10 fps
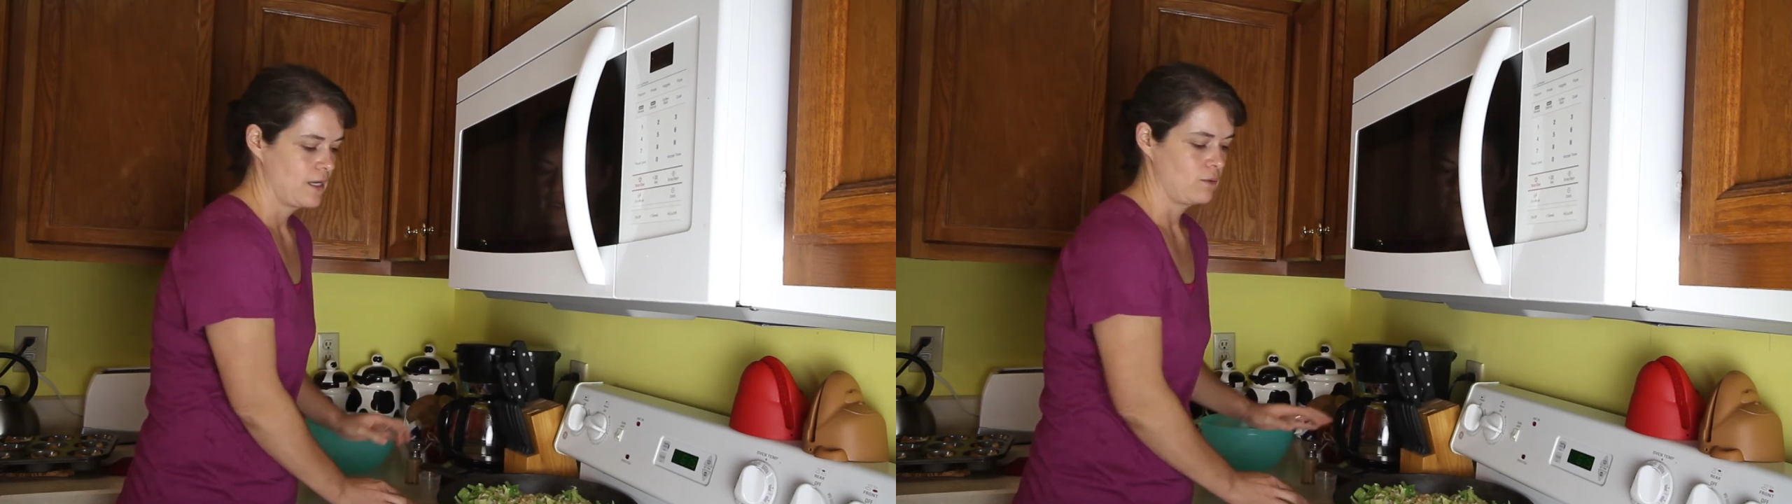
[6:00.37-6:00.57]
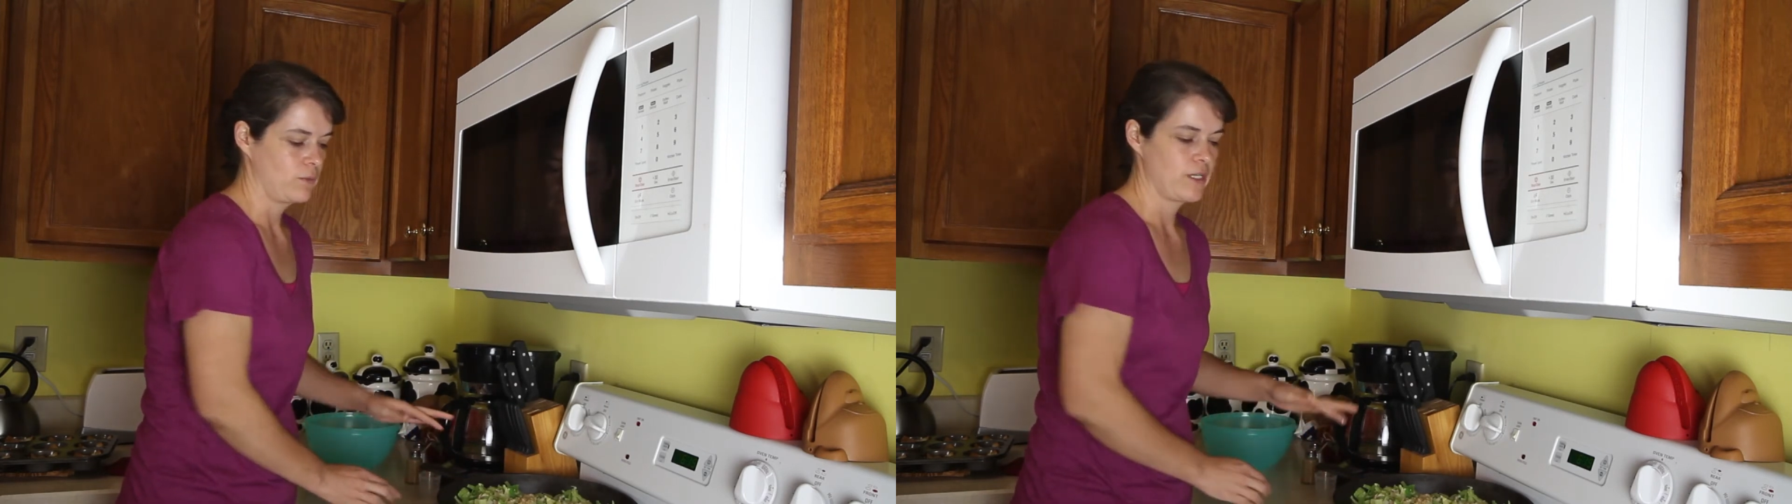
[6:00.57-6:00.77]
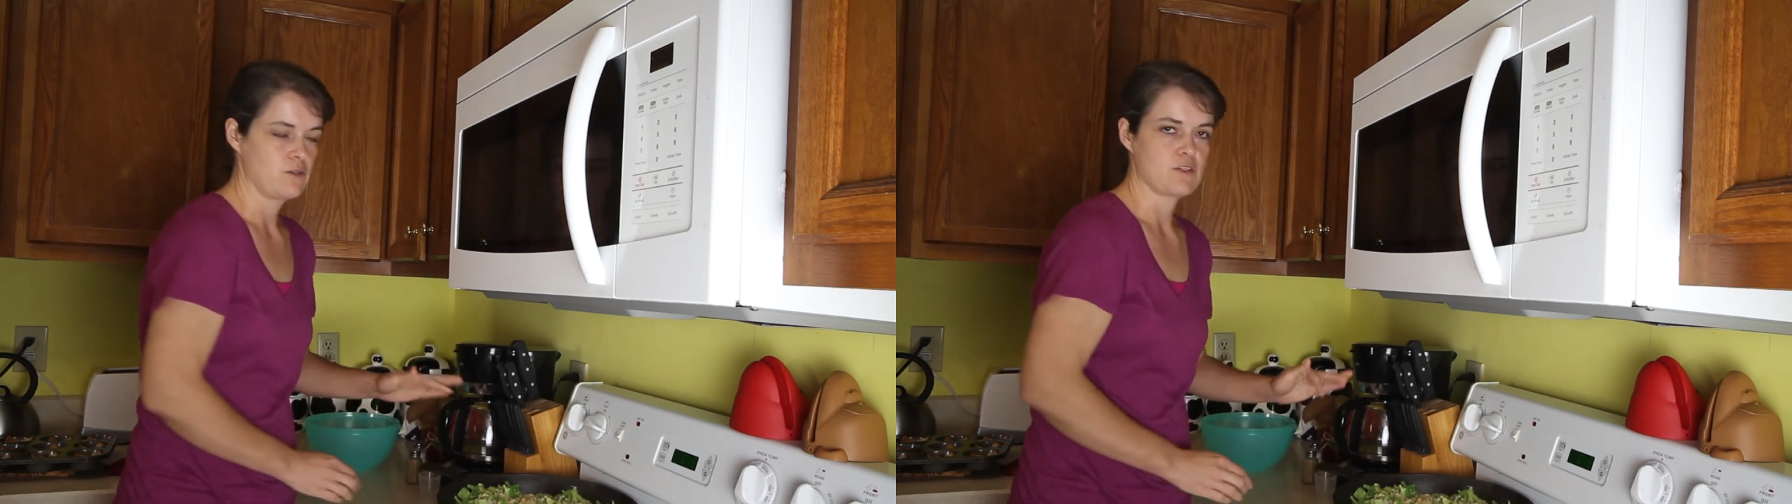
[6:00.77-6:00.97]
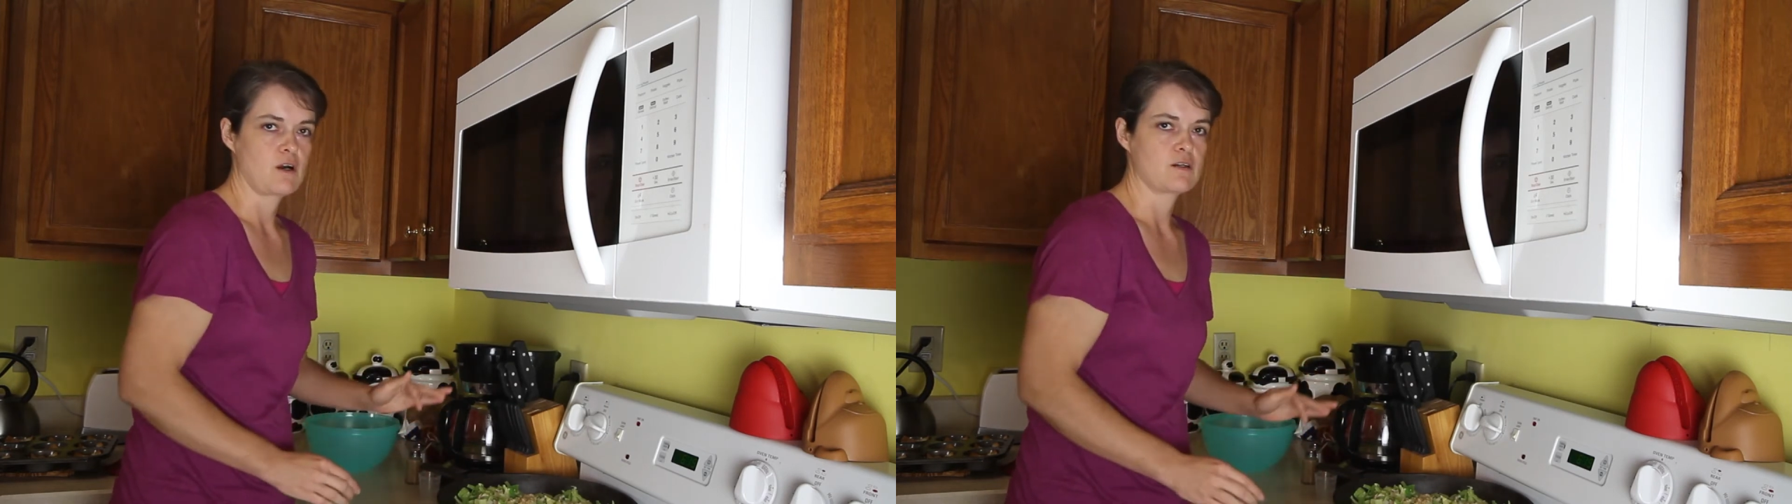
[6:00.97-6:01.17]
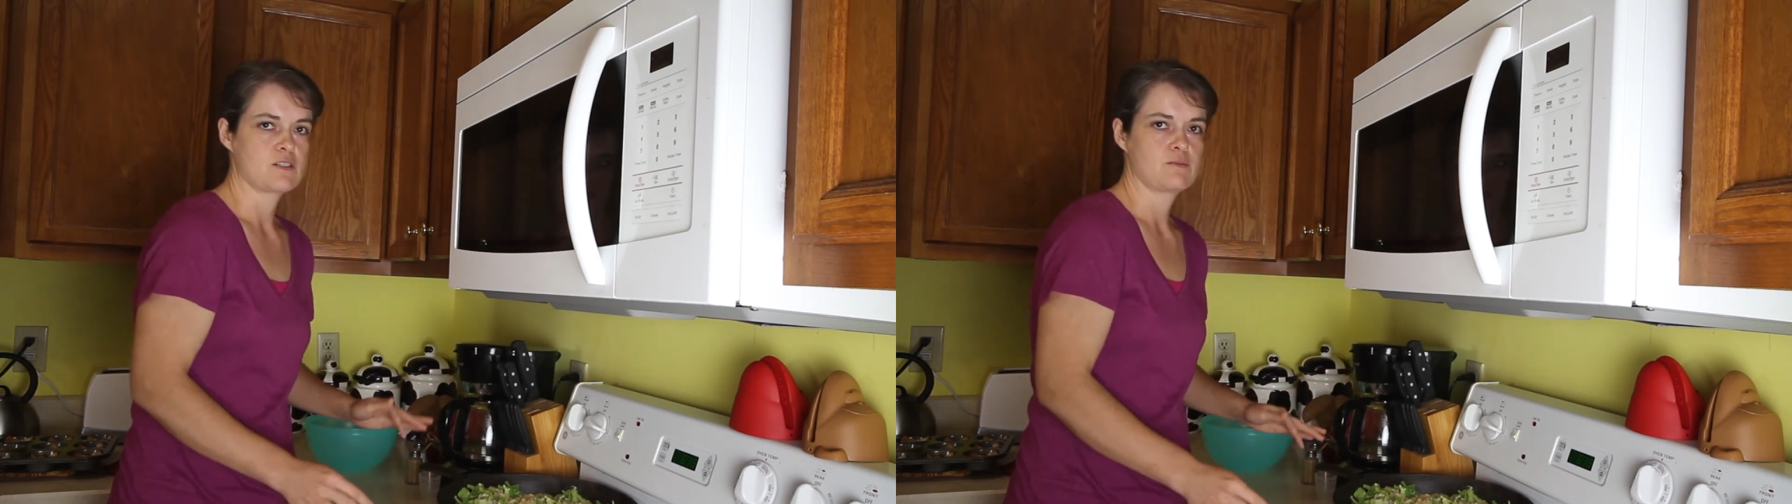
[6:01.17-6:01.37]
We use
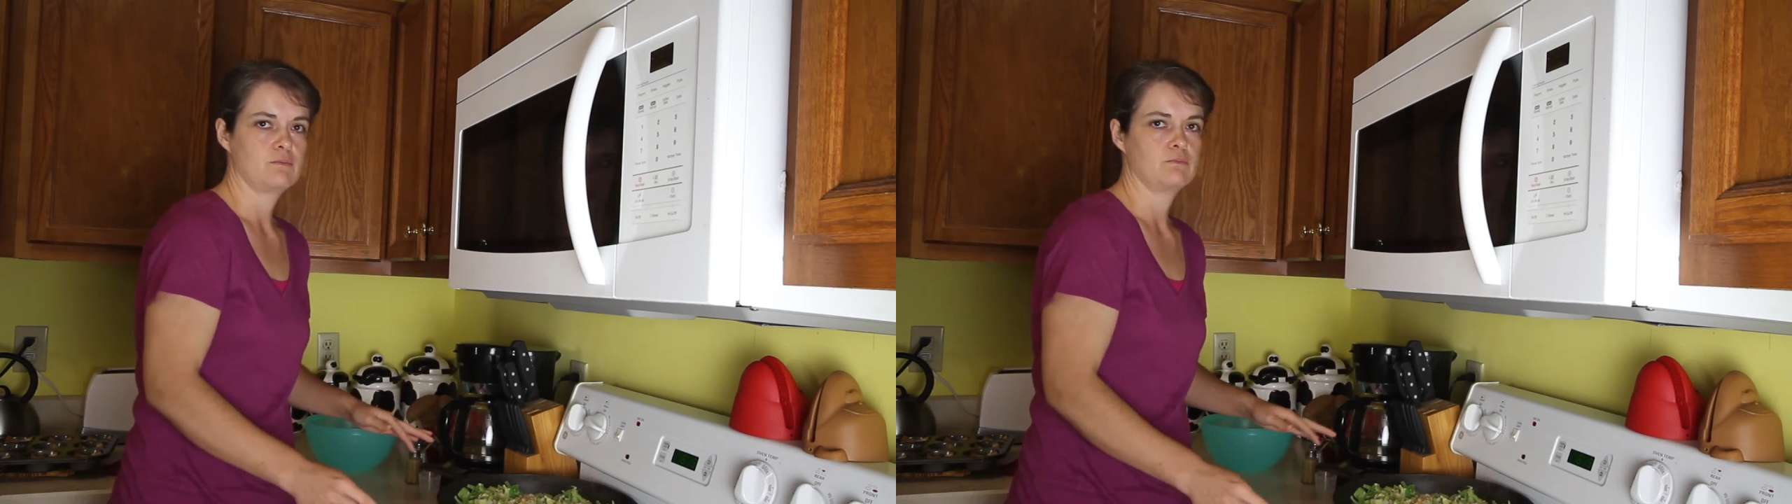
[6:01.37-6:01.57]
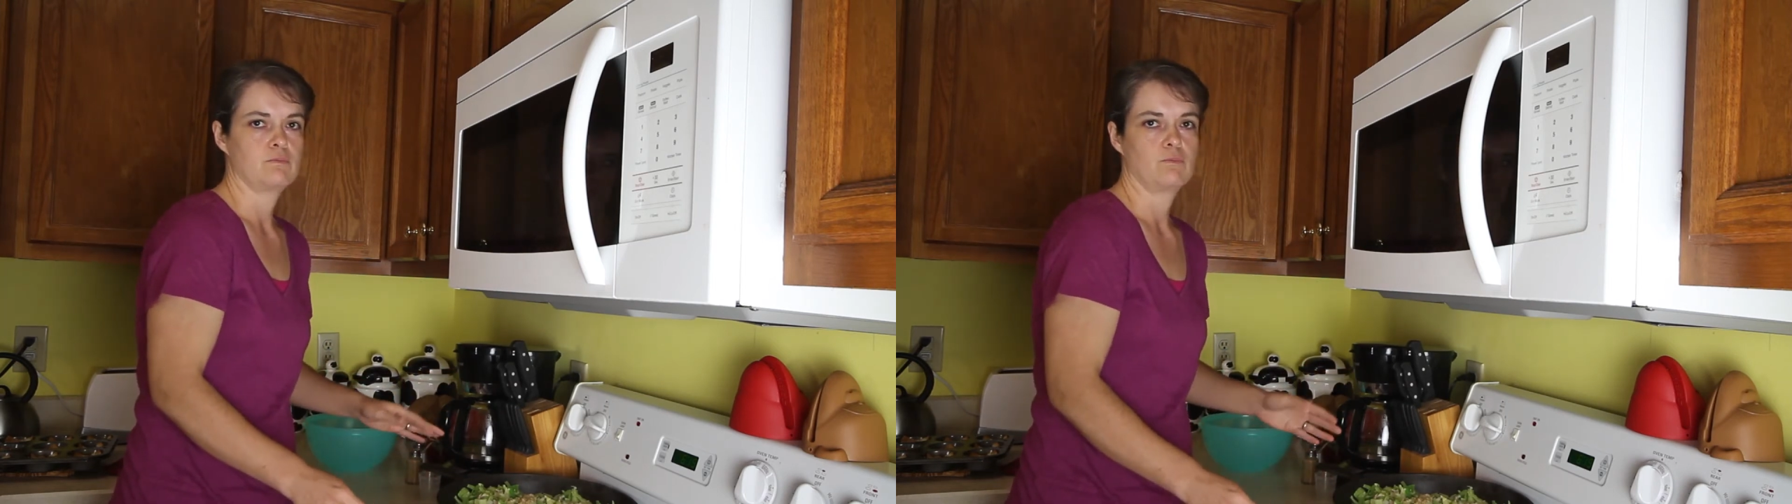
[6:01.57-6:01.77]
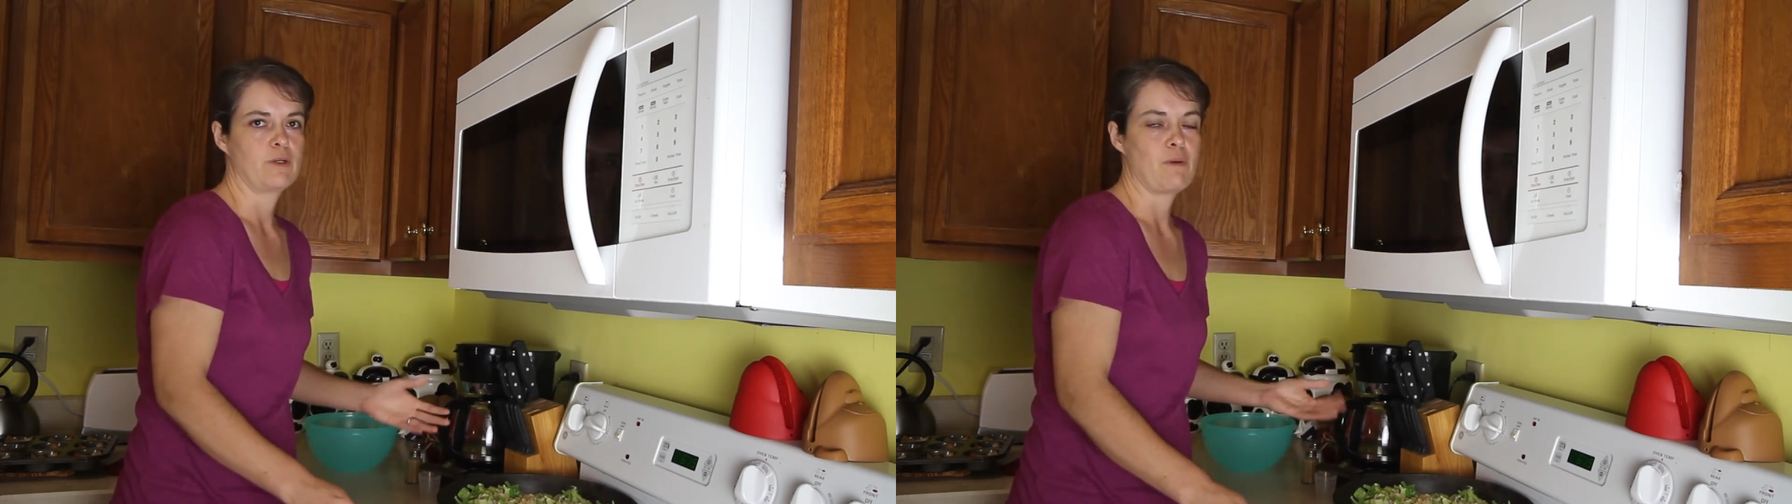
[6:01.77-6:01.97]
ours, we